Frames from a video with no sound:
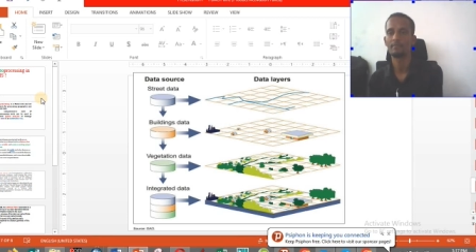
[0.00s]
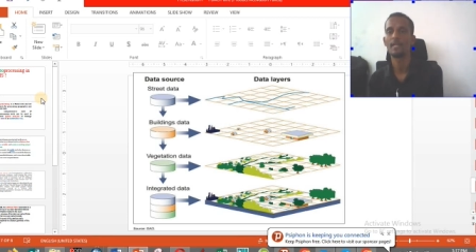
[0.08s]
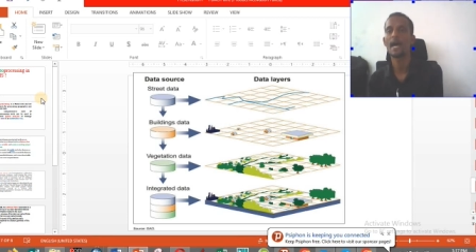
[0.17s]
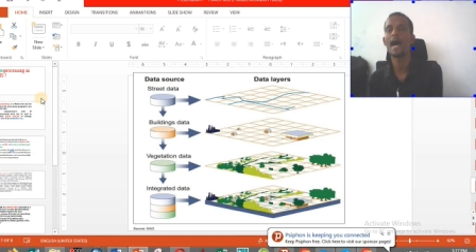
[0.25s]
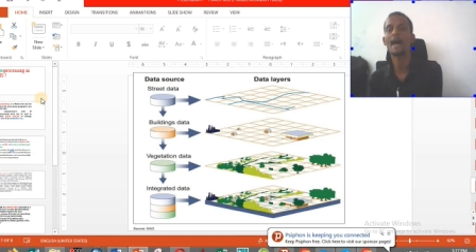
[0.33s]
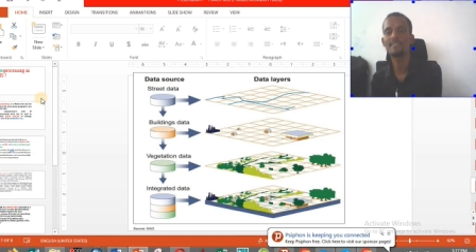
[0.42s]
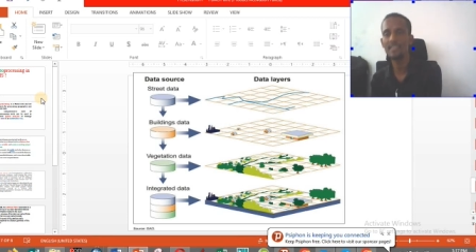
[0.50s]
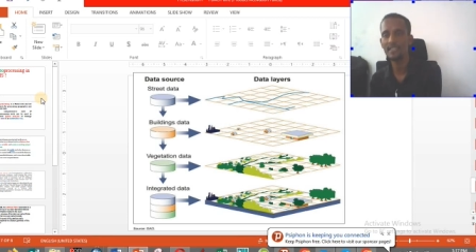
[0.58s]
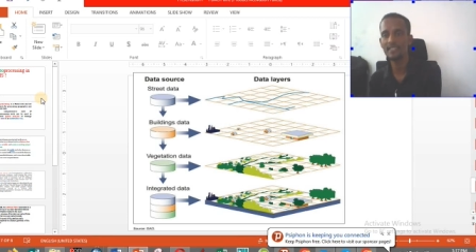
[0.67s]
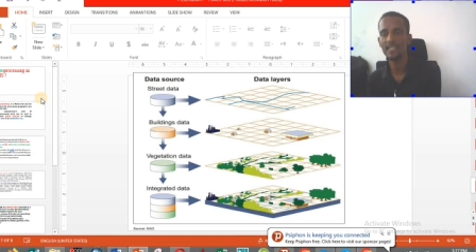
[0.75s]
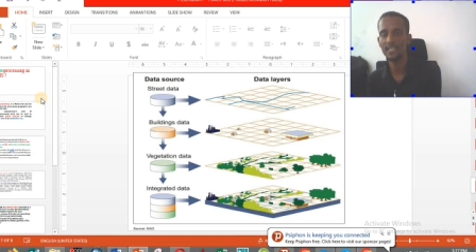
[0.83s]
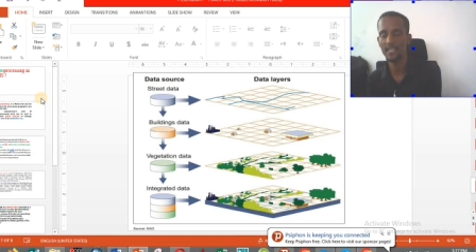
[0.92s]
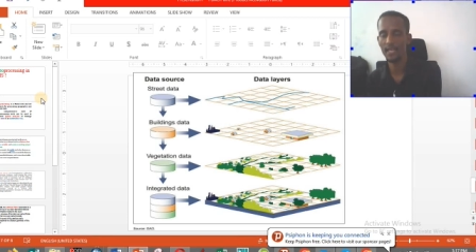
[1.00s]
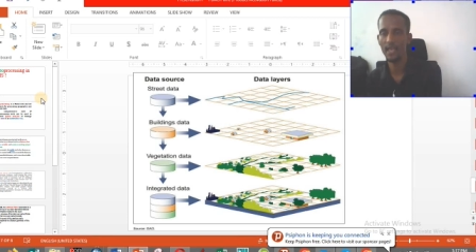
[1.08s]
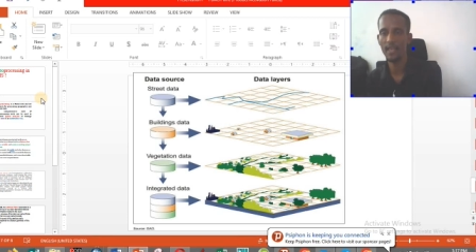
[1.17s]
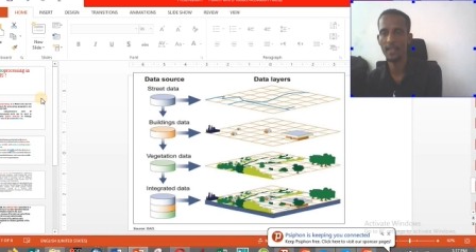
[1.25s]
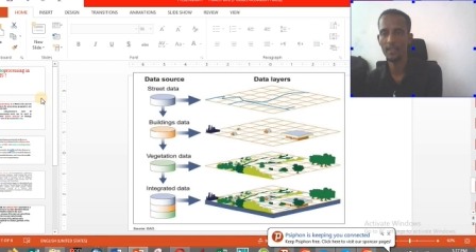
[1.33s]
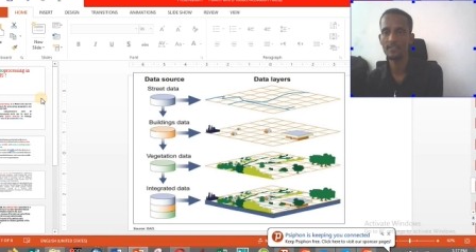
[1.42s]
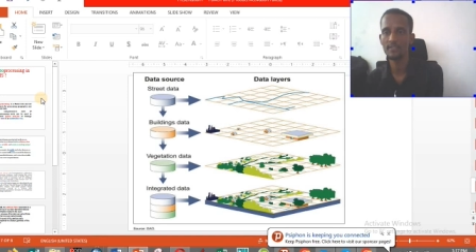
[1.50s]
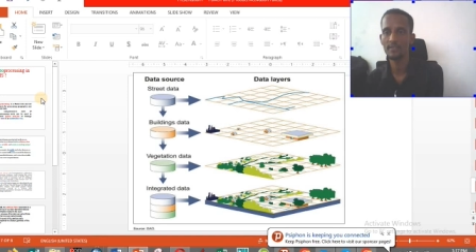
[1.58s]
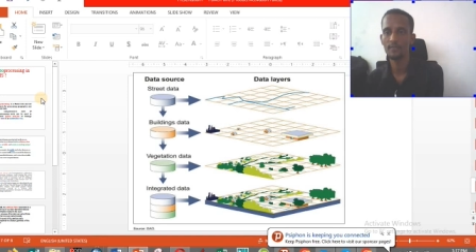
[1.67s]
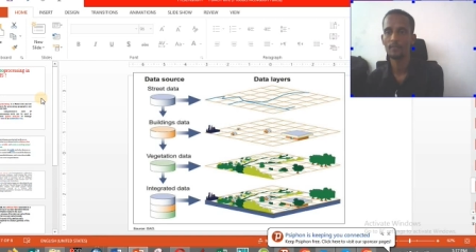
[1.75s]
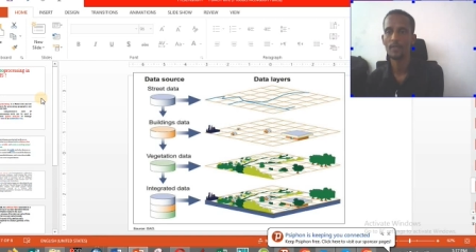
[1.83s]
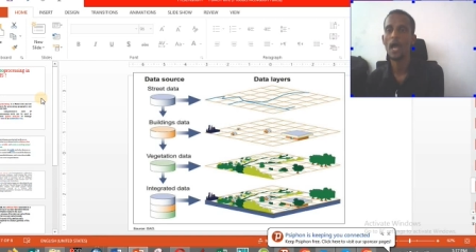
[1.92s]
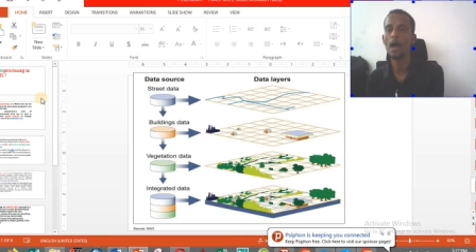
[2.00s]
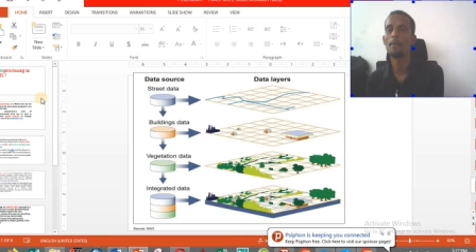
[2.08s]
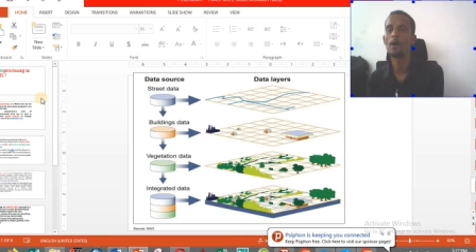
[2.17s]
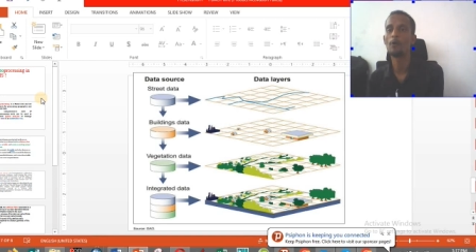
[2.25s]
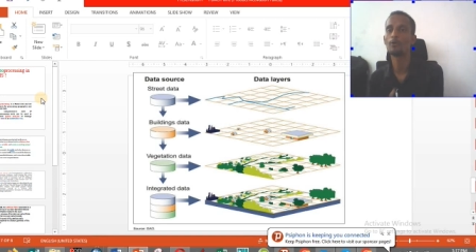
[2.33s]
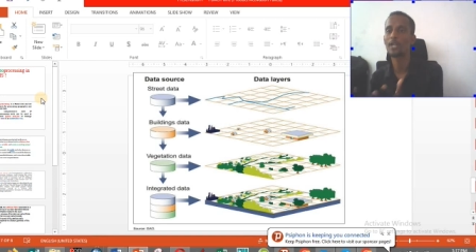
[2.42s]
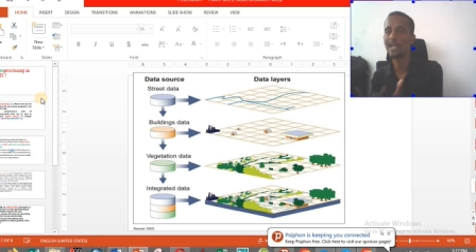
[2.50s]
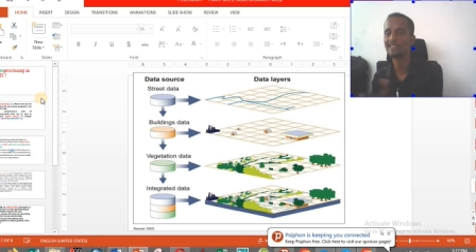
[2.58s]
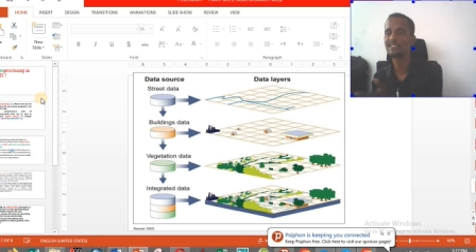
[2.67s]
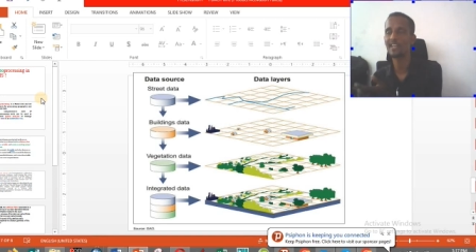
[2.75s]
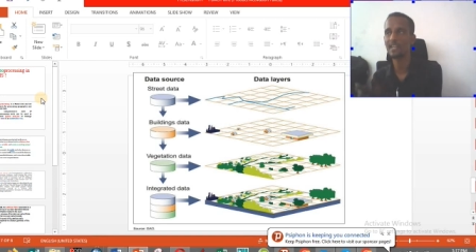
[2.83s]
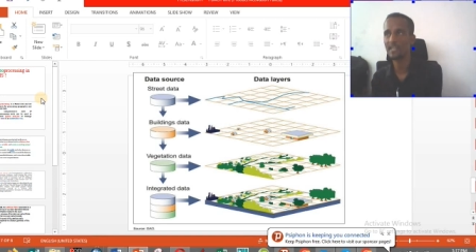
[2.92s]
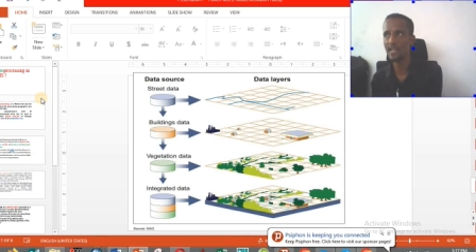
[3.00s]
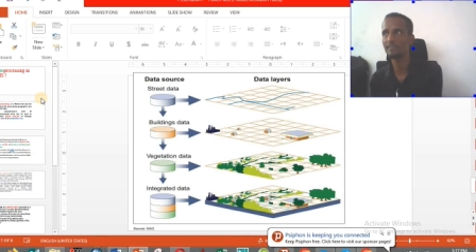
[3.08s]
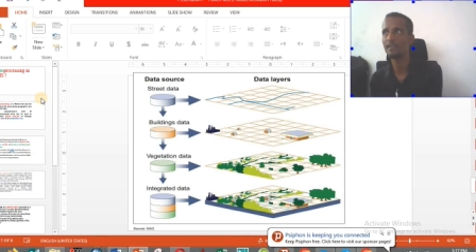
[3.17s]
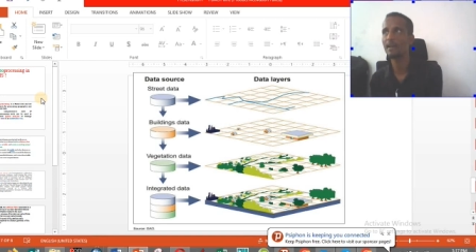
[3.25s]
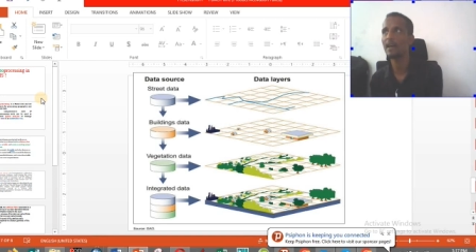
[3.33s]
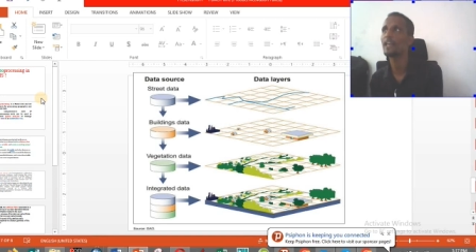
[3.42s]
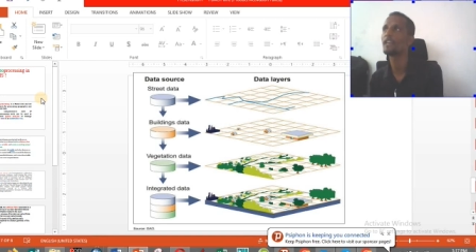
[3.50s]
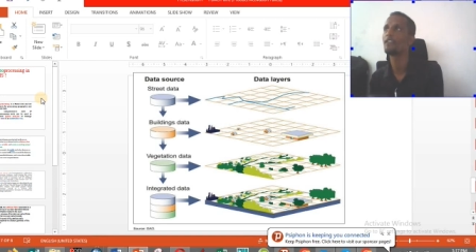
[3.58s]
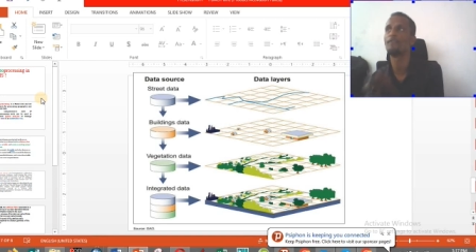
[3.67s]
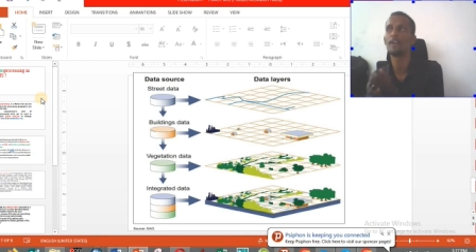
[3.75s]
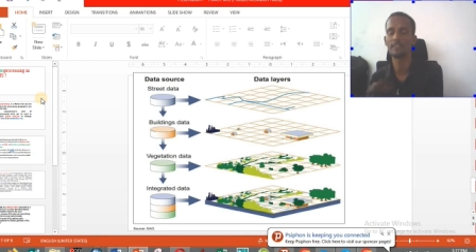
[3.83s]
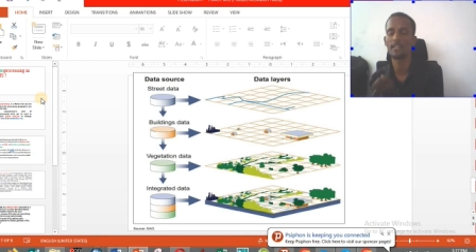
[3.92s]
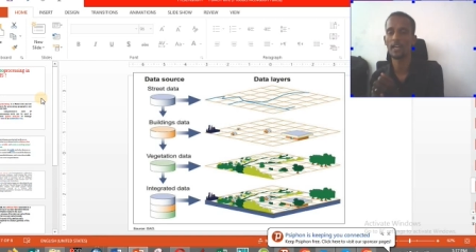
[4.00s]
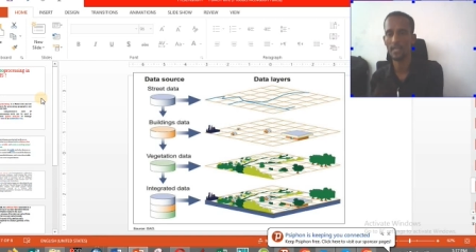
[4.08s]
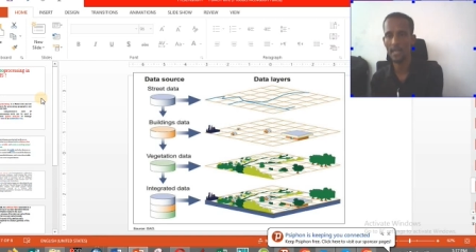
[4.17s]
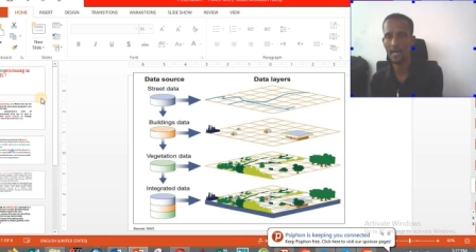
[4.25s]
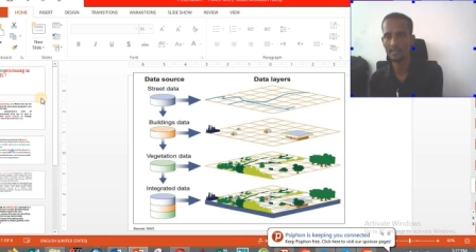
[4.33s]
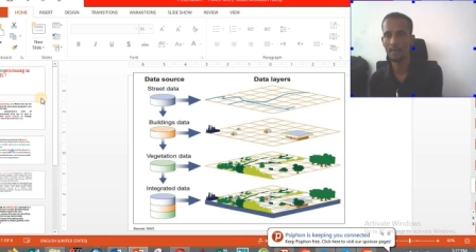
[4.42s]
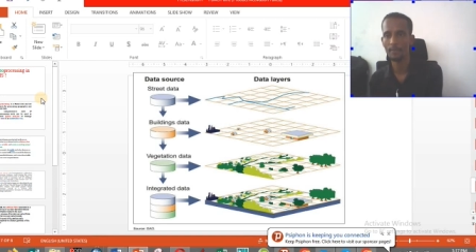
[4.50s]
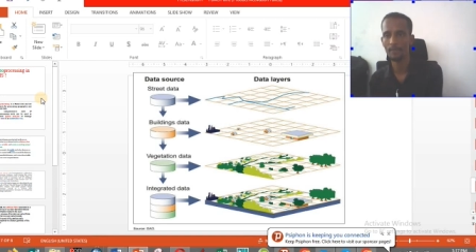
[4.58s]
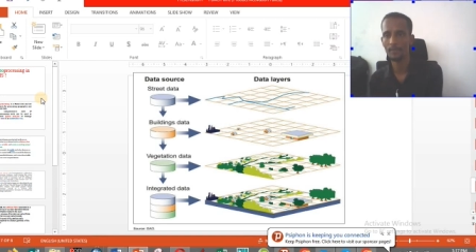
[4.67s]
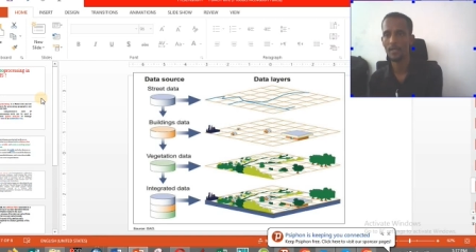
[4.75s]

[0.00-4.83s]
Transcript: The other thing is about raster data and vector data.